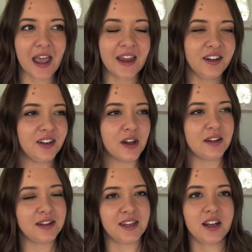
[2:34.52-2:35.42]
And you know,
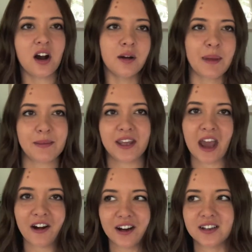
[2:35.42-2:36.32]
you'd think, oh, maybe
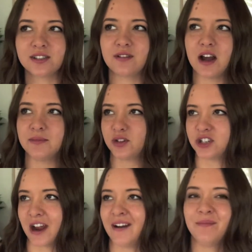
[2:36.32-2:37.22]
Karen because it rhymes, or
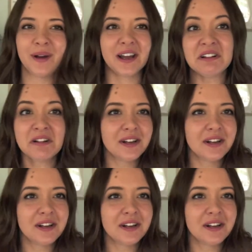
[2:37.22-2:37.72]
Sharyn, but